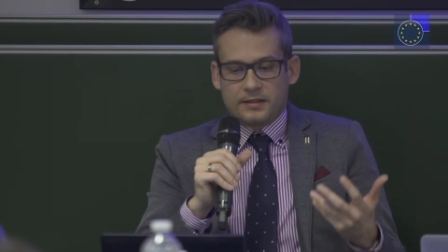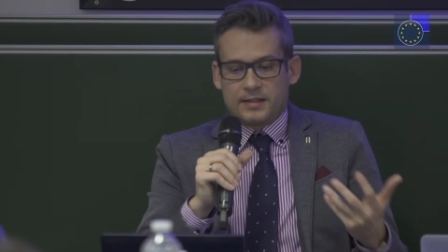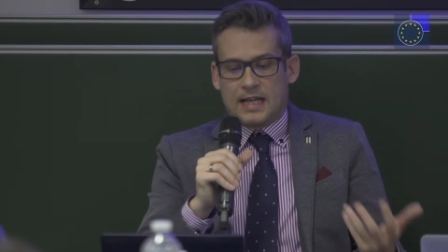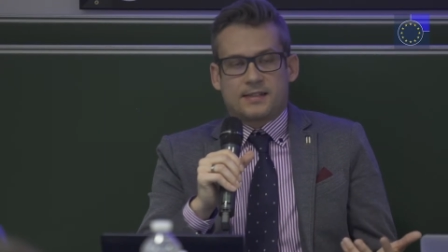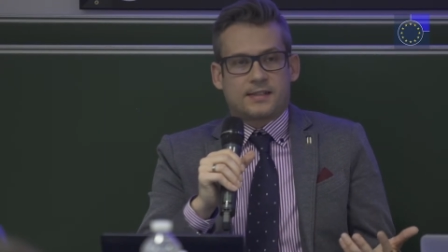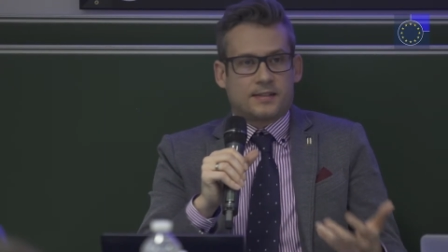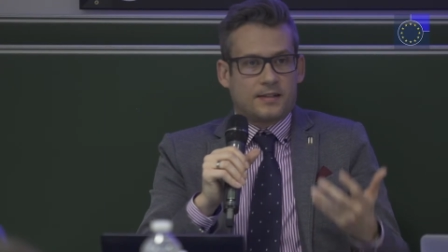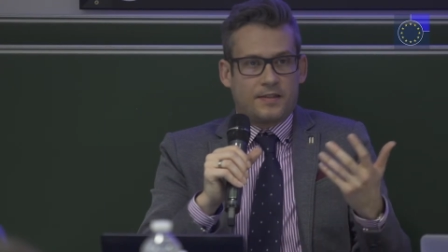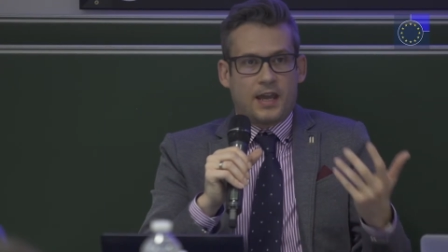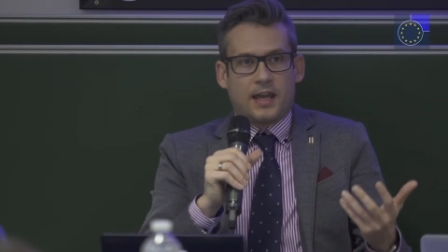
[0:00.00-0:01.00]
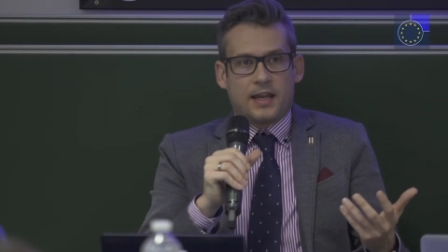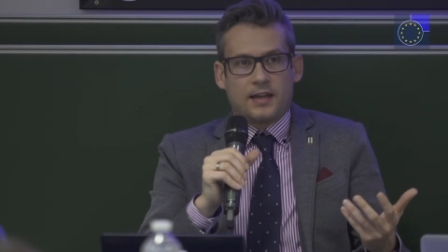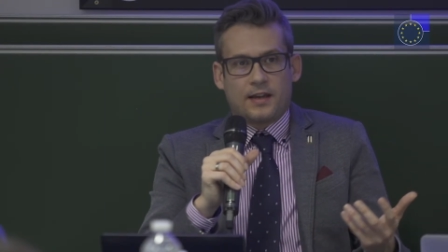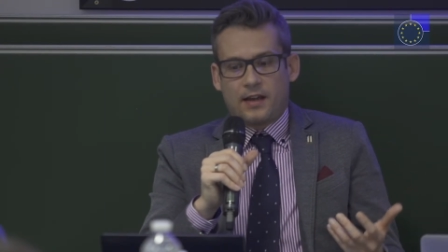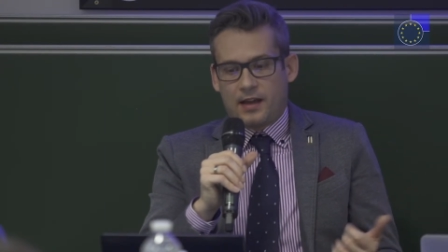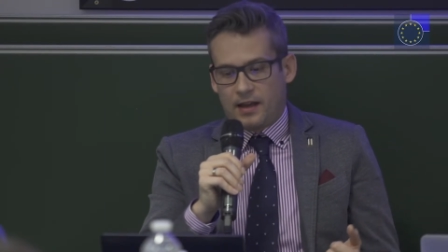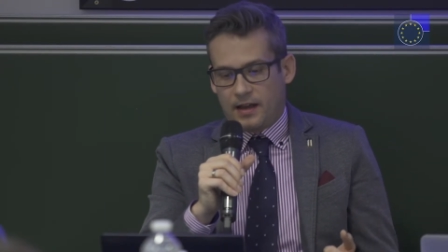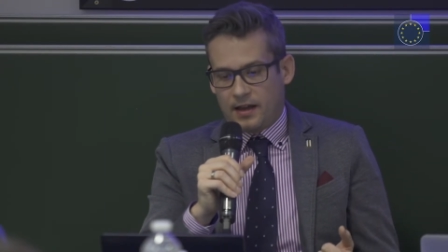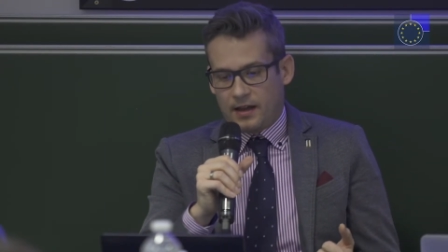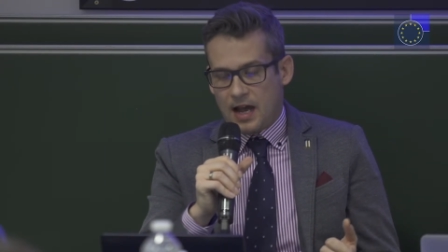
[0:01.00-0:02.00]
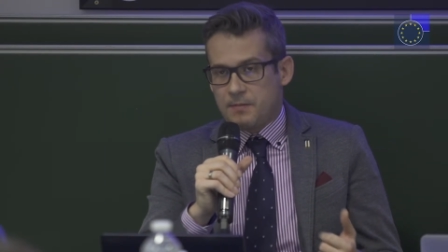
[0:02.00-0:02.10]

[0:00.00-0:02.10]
yes, I